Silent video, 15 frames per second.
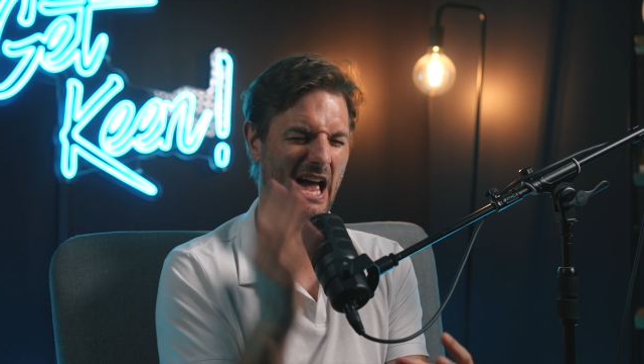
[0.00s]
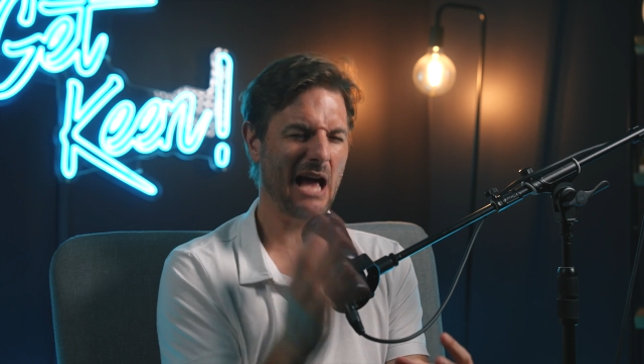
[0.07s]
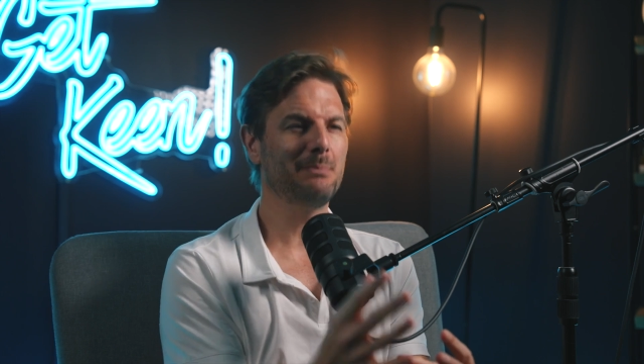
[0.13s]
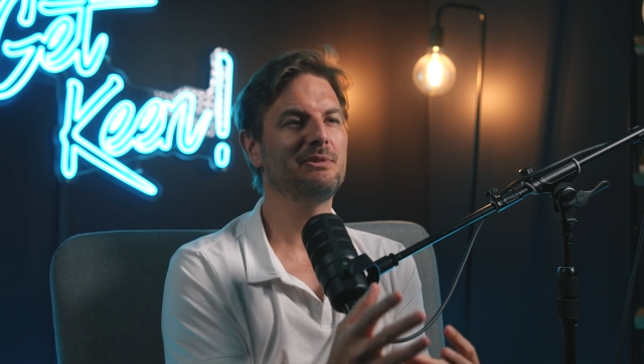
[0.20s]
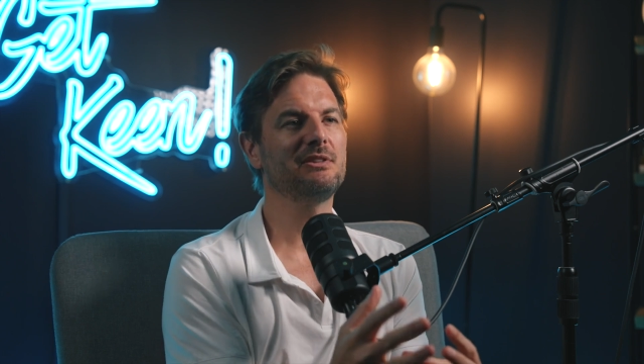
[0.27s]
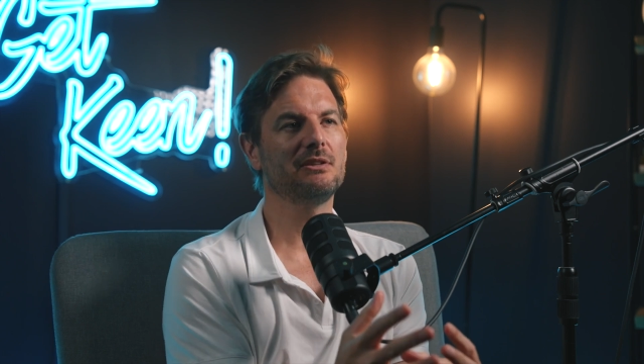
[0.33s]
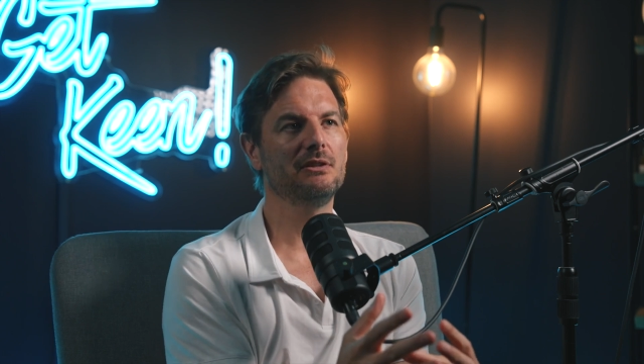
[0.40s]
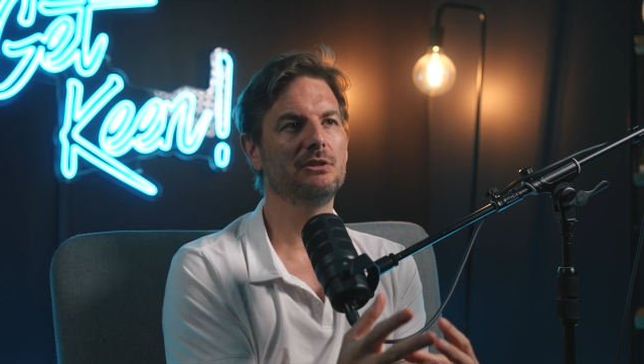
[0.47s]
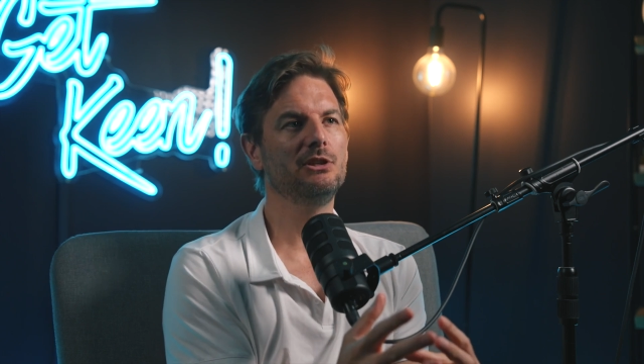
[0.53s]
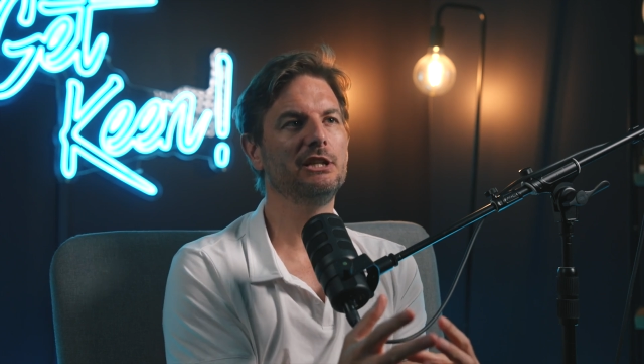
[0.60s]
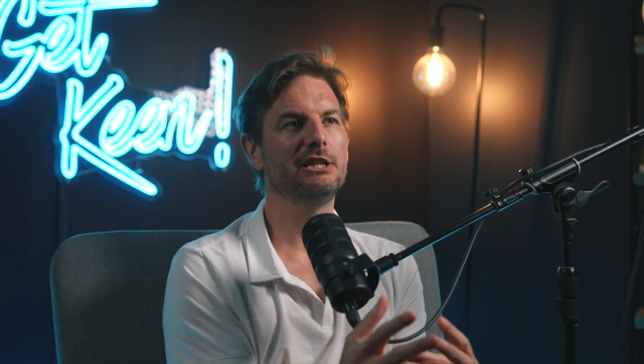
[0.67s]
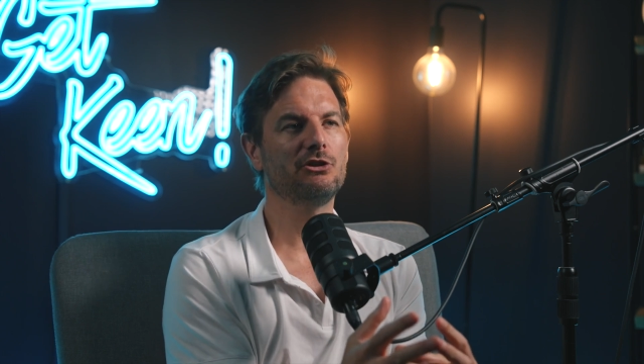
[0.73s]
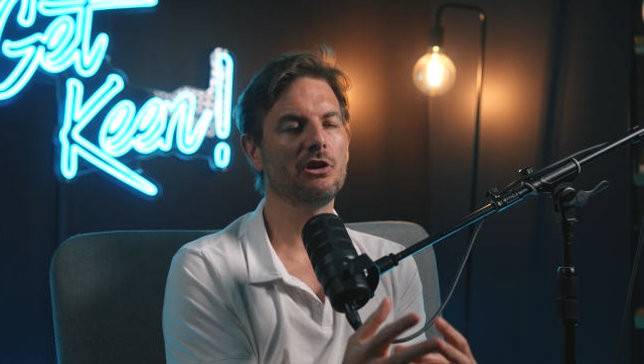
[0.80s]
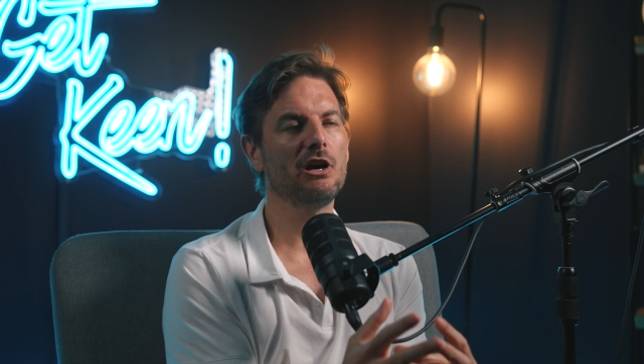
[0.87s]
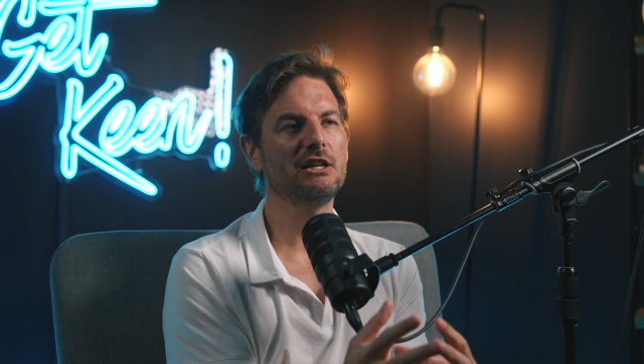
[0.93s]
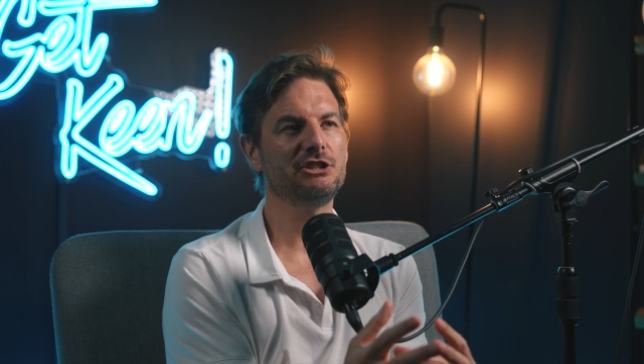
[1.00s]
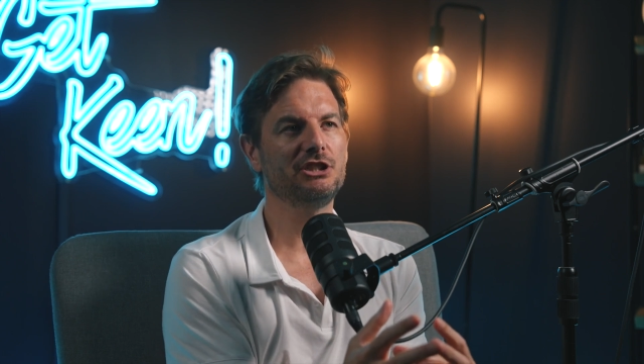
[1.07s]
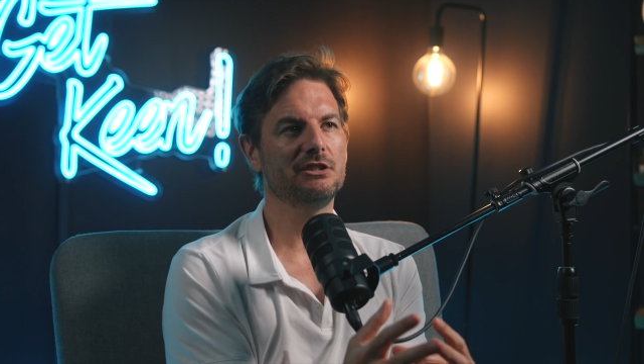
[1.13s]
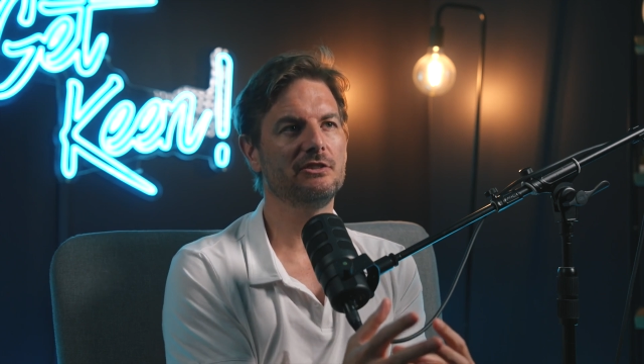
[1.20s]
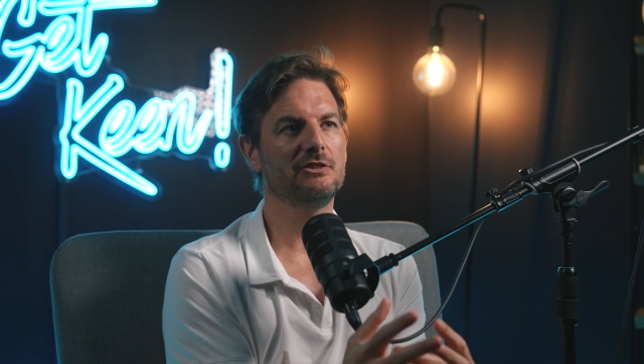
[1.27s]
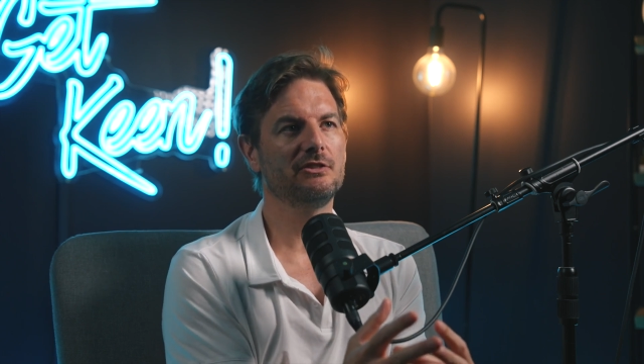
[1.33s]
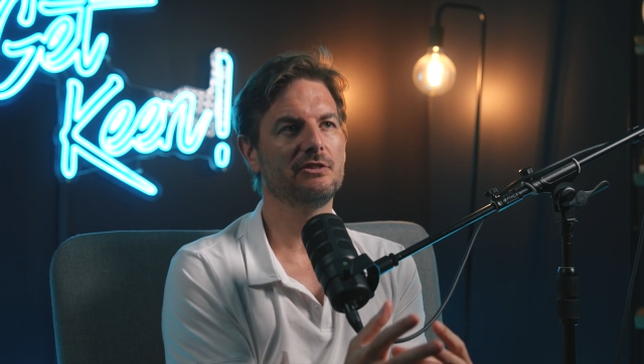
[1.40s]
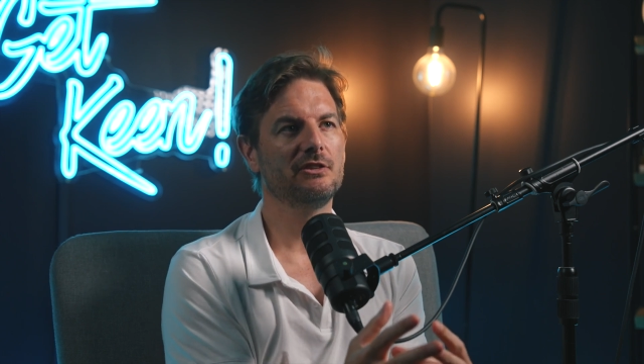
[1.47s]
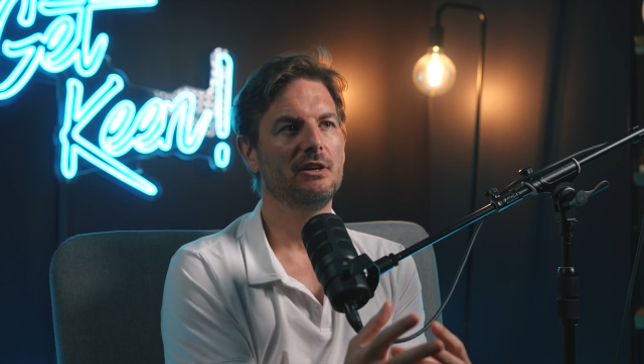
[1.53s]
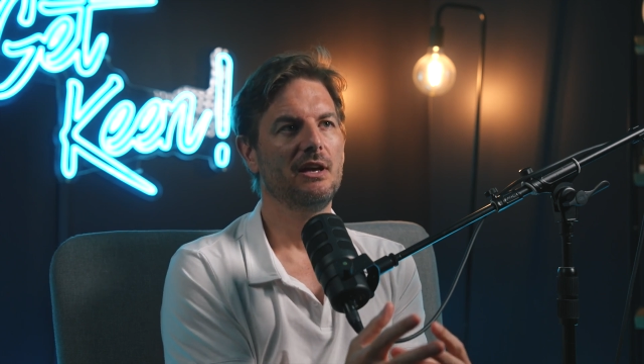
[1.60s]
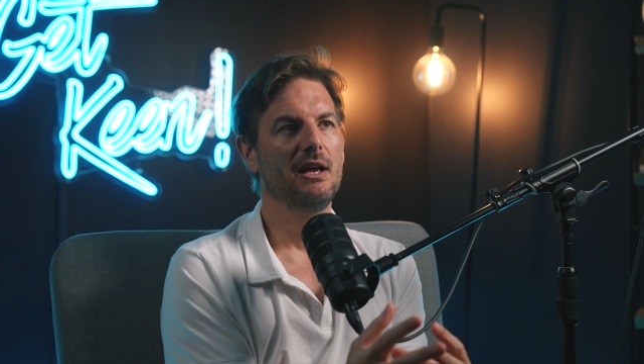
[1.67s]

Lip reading: absolutely crushes.